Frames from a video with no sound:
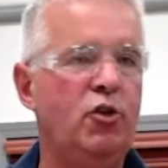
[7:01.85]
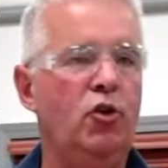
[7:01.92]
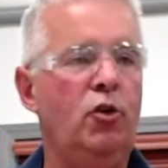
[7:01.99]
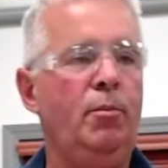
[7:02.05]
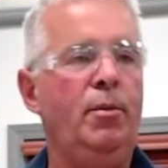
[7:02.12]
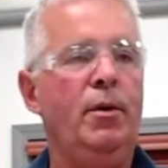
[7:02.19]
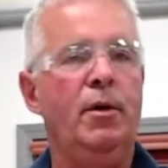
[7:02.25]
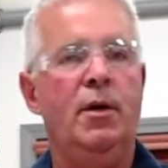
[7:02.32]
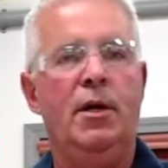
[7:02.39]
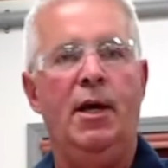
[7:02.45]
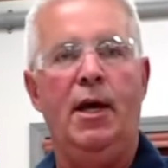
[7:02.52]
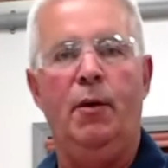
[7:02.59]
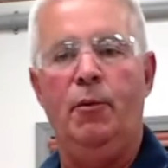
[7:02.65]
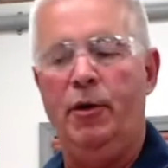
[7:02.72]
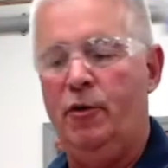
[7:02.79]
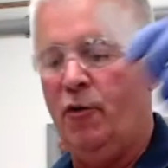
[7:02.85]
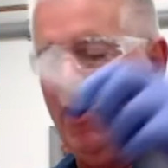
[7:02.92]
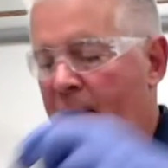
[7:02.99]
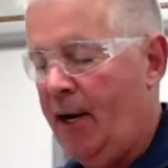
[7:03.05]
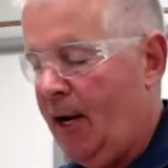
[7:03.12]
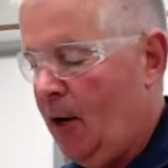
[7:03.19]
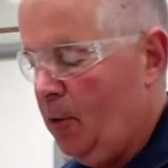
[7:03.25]
tube and we
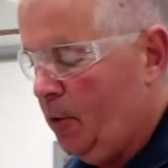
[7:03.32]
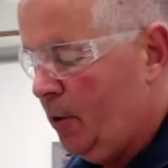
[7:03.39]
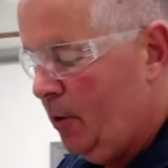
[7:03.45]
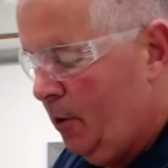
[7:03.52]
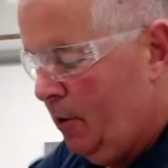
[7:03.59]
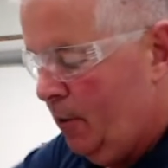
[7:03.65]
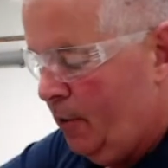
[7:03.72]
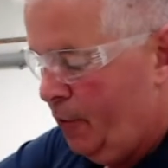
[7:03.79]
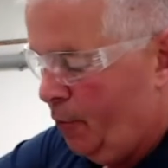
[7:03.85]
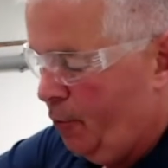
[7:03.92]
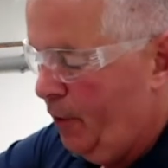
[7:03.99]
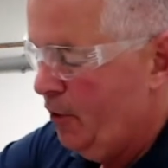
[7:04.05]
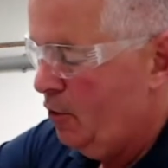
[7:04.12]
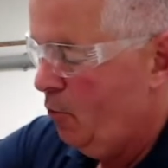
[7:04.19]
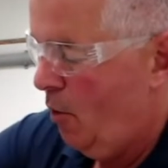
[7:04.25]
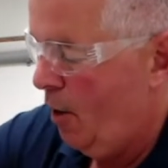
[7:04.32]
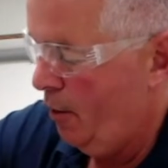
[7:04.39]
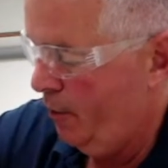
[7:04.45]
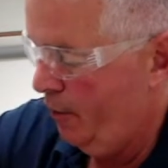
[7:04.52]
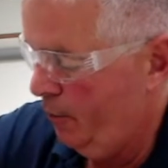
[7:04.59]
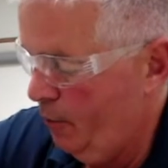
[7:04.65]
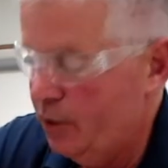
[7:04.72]
drain out the rinse
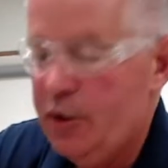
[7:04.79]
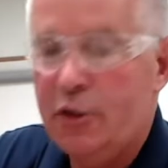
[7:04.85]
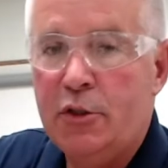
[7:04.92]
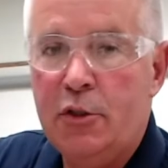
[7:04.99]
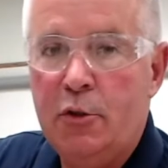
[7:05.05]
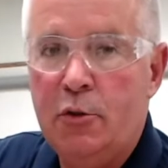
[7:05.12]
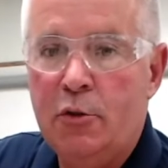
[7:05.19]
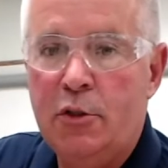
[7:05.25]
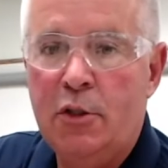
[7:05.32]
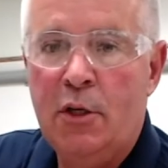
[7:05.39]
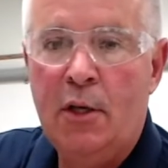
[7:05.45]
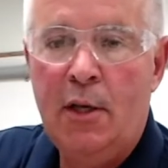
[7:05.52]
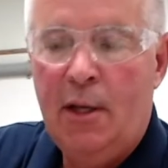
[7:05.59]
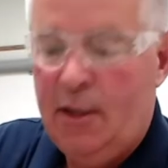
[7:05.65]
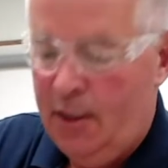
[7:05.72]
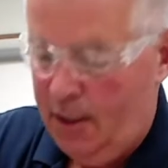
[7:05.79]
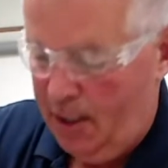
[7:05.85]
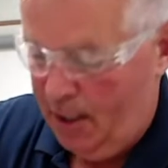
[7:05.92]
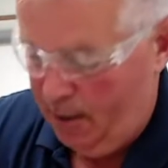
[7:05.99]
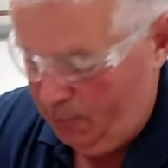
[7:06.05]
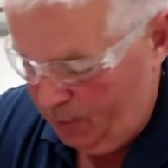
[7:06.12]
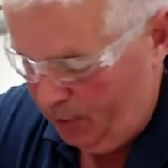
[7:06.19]
water that we just used,
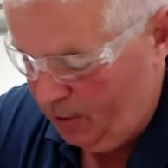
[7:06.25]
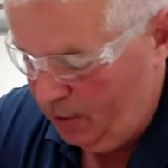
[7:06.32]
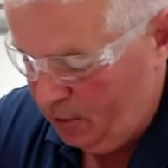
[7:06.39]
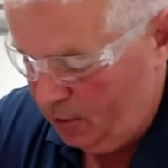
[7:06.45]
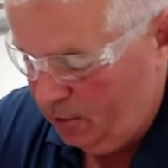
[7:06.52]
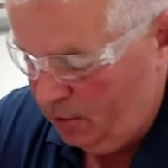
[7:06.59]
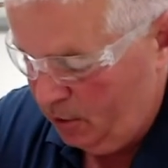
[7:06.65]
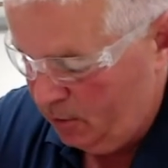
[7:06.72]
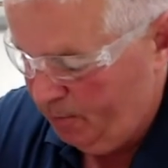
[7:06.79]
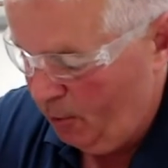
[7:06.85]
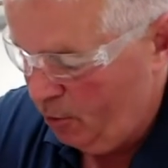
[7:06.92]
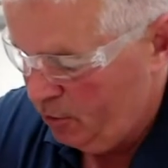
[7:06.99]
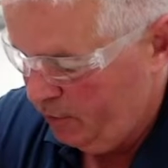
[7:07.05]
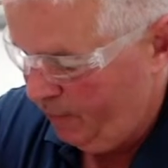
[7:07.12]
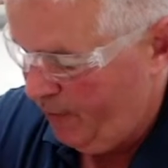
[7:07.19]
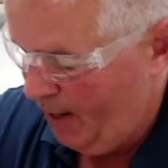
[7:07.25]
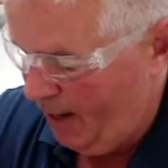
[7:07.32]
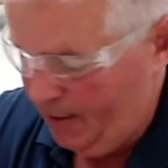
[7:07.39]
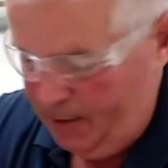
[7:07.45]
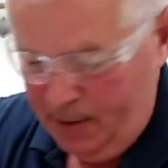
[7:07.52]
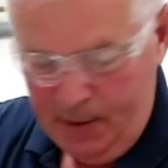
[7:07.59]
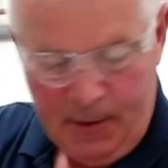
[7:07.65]
and we dispose of
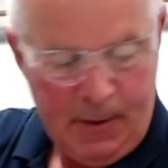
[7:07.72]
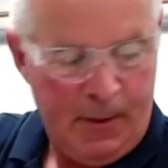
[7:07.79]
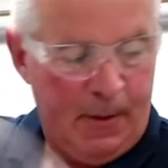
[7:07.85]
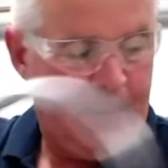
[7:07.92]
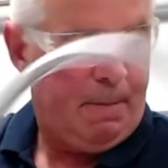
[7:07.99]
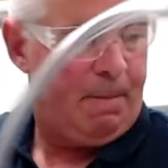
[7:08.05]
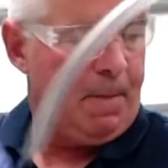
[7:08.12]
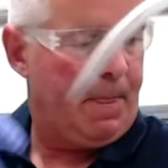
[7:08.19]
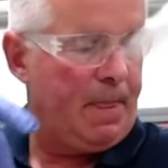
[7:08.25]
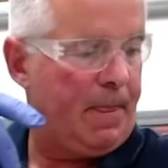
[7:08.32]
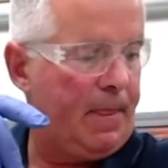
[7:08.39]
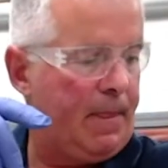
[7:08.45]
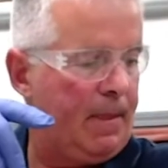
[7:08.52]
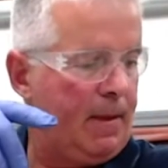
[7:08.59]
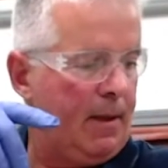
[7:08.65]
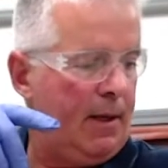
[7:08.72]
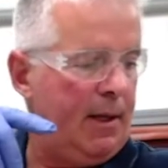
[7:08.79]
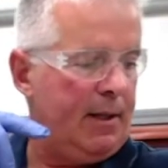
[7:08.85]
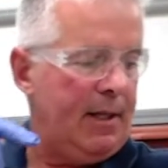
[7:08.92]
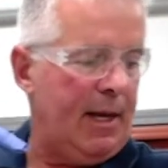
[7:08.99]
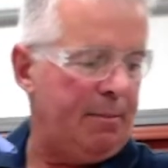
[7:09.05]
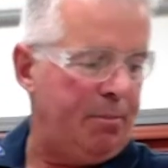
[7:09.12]
that.
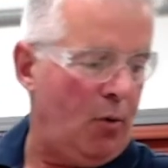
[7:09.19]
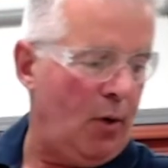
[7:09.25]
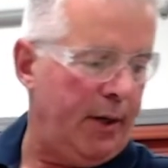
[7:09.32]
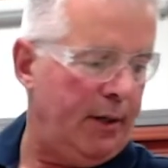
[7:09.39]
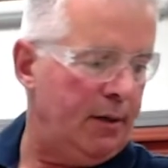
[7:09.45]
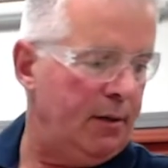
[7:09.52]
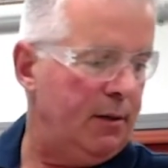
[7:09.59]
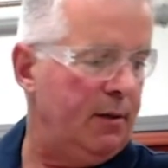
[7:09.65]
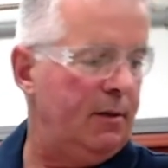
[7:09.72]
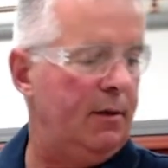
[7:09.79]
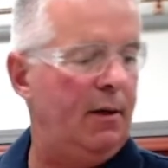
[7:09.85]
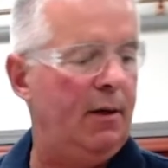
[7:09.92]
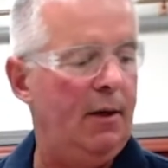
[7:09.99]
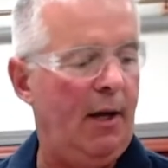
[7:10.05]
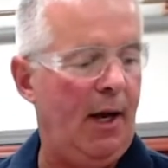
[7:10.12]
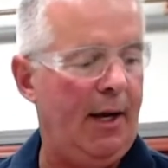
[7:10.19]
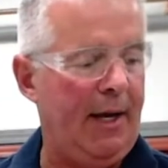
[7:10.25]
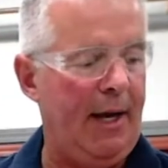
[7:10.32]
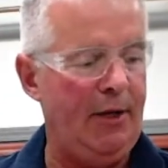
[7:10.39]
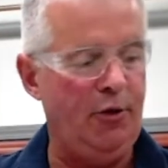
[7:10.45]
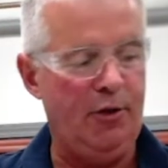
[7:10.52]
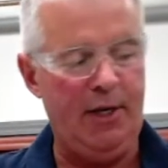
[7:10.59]
At that point,
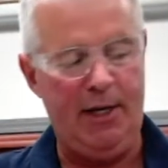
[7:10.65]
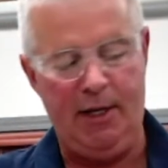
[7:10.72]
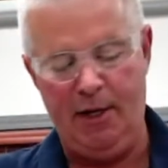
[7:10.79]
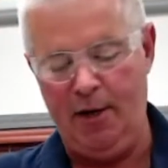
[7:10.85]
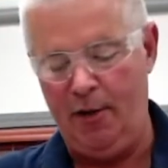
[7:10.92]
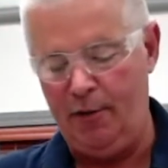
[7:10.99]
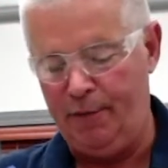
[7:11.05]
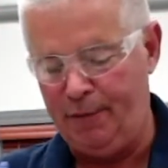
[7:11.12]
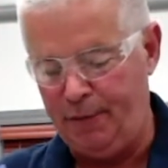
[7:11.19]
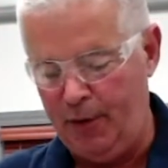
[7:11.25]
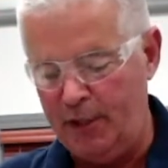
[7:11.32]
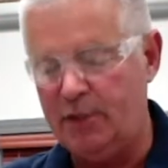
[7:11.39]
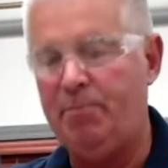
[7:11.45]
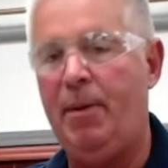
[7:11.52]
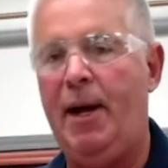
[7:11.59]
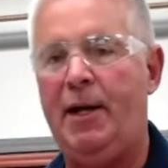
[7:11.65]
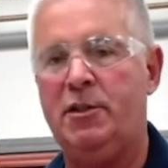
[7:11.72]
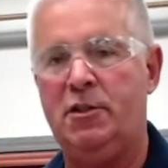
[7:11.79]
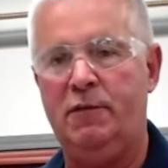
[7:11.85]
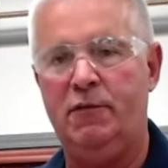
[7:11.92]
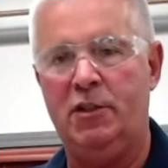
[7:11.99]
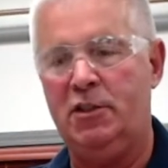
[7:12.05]
again, you take another fresh batch
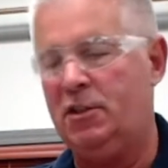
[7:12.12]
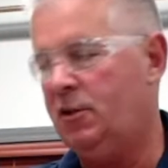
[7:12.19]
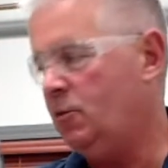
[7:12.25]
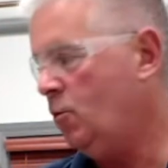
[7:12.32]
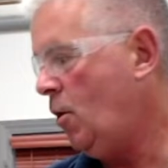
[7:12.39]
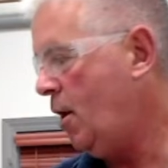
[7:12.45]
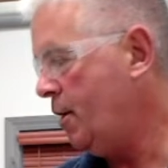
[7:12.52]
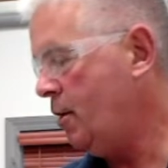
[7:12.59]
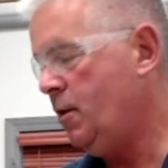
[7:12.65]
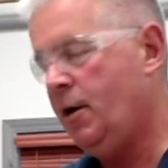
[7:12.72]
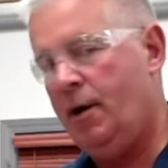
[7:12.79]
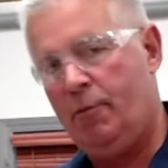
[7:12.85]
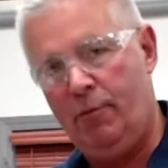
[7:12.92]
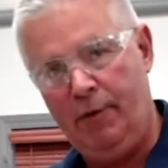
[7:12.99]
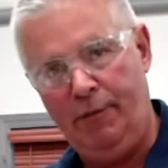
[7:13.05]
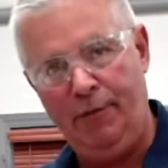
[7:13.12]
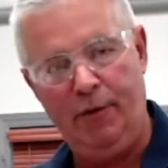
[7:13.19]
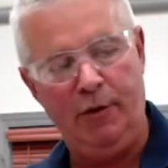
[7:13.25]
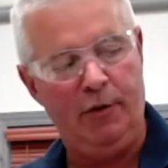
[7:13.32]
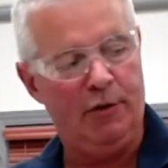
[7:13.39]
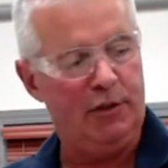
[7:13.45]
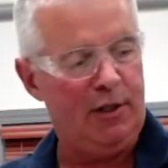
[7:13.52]
of distilled water,
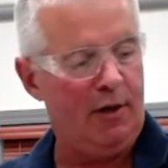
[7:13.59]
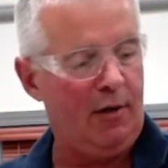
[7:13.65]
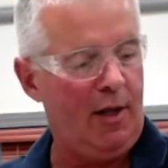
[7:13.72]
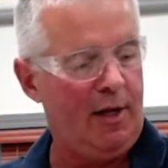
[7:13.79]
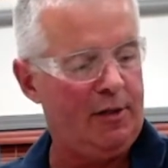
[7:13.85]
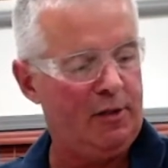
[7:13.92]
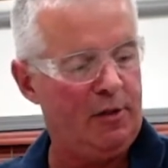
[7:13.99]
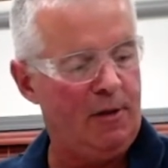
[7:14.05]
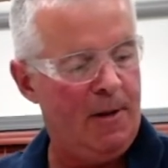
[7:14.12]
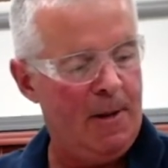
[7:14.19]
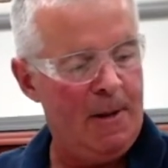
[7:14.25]
refill your sterilizer,